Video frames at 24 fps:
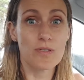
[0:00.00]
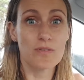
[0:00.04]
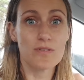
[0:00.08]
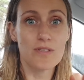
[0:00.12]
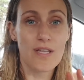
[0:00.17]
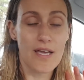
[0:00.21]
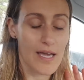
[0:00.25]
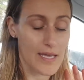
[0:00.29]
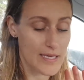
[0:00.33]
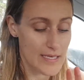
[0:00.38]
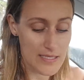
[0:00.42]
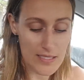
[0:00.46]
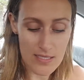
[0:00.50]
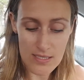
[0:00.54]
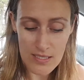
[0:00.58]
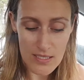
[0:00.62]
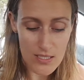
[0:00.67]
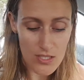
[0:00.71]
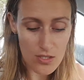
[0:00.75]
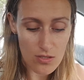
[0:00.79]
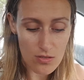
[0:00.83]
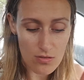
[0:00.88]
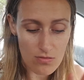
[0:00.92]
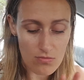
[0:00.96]
Like I just need
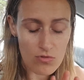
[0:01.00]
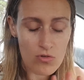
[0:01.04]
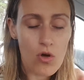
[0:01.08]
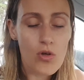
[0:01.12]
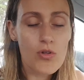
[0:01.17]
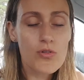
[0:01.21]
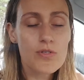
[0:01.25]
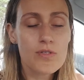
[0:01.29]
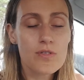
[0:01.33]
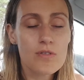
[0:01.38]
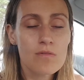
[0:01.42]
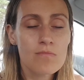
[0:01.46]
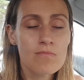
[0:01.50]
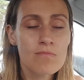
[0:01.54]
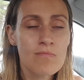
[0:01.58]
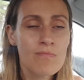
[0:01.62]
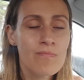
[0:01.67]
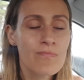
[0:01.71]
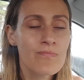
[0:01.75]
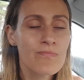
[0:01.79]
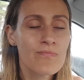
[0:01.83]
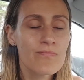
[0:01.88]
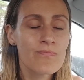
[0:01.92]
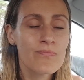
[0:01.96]
to not
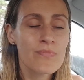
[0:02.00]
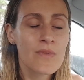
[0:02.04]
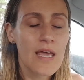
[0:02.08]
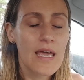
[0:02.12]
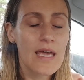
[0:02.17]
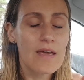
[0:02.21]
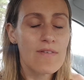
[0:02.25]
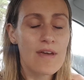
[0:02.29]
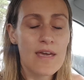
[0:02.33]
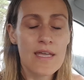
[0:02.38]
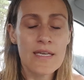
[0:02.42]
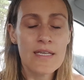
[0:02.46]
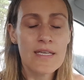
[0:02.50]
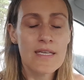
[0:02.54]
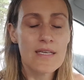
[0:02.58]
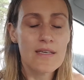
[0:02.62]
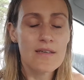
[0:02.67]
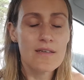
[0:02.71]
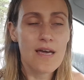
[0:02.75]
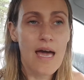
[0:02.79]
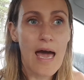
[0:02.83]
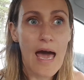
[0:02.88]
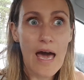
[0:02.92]
have any